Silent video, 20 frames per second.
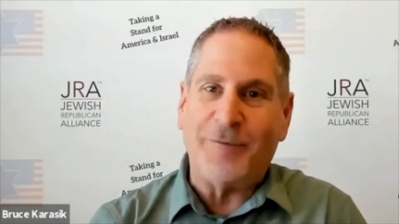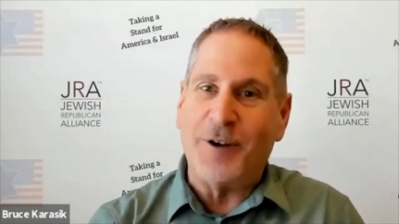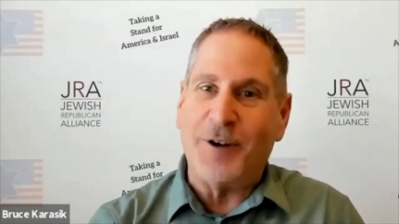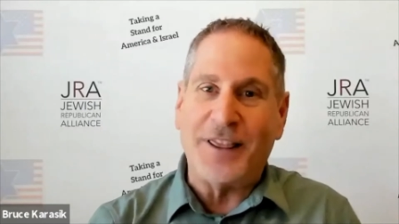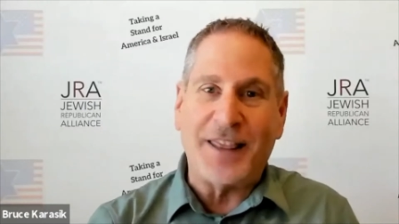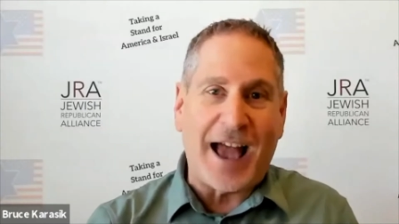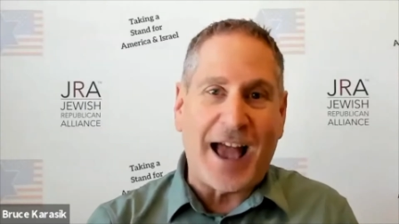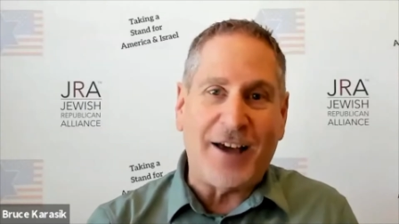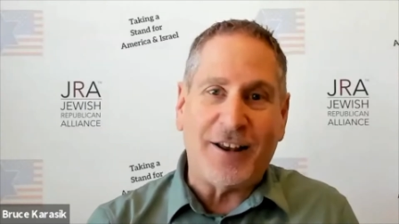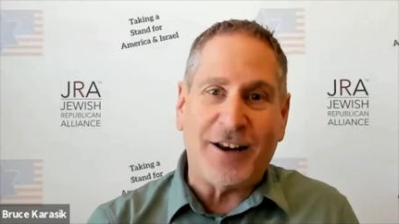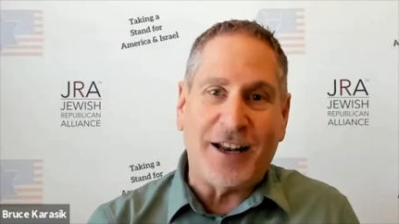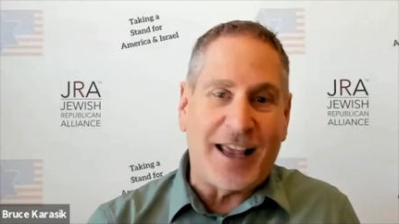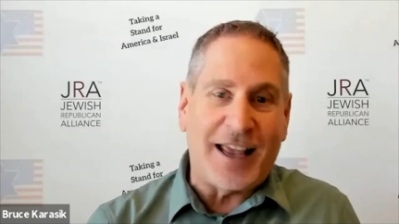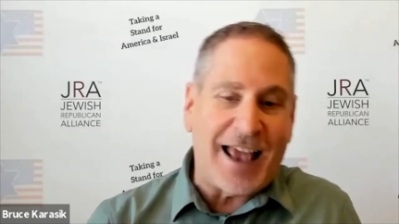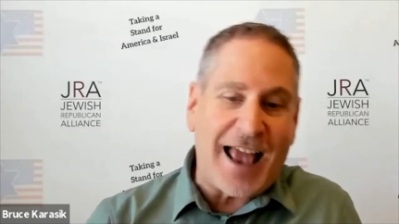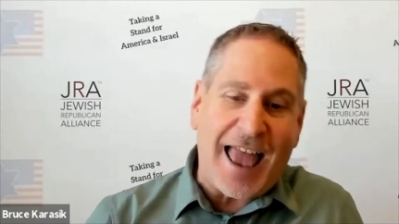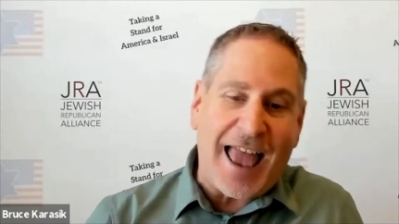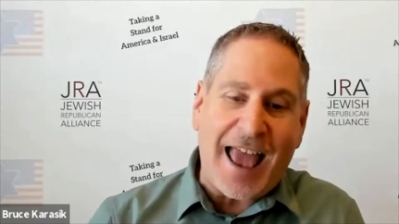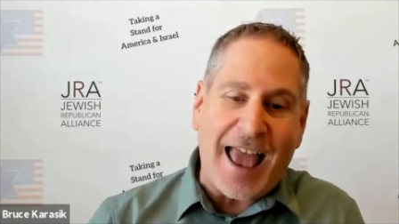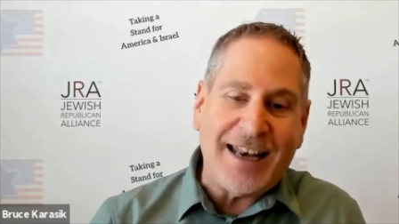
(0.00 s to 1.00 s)
without
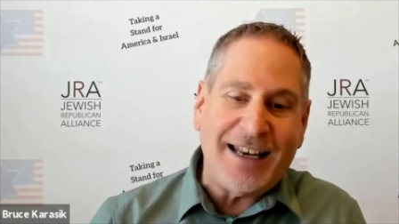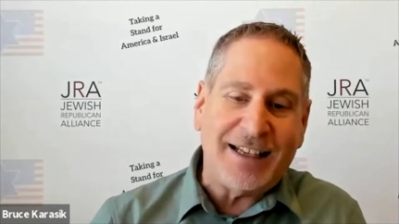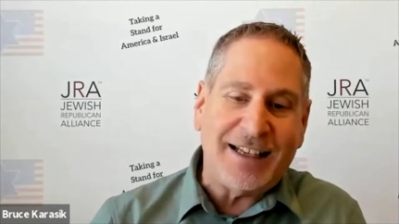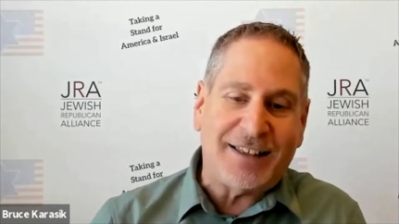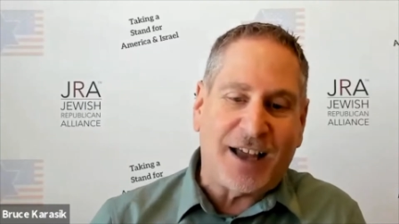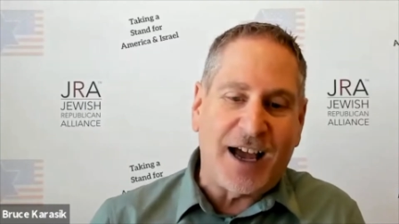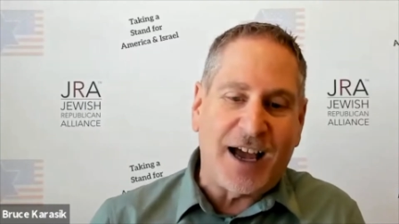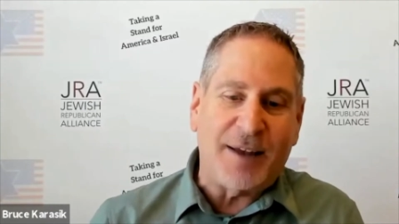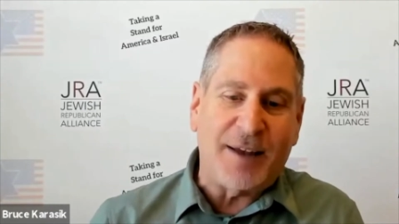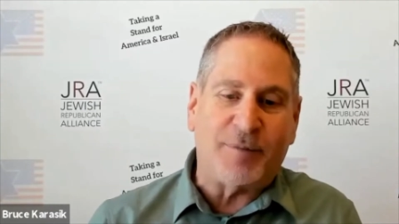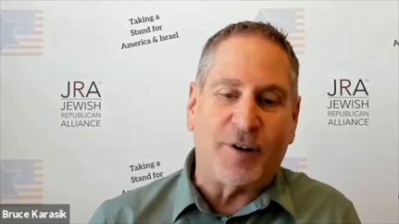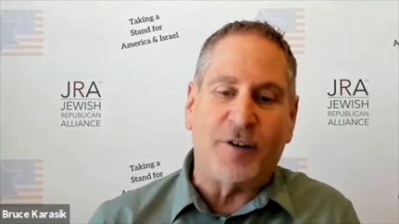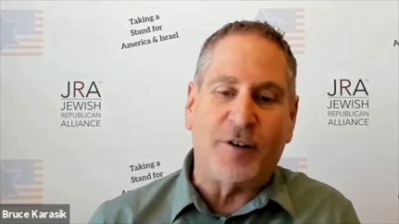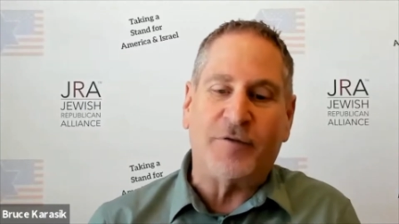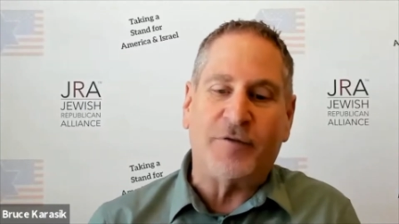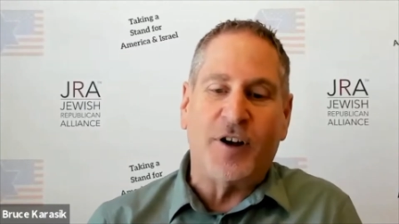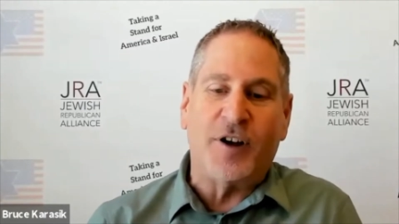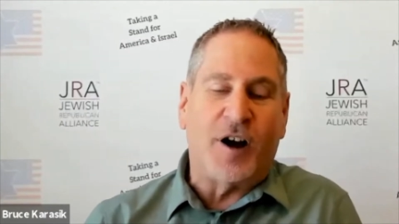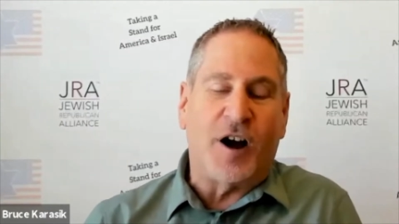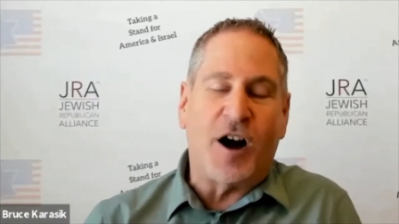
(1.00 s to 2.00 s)
any type of,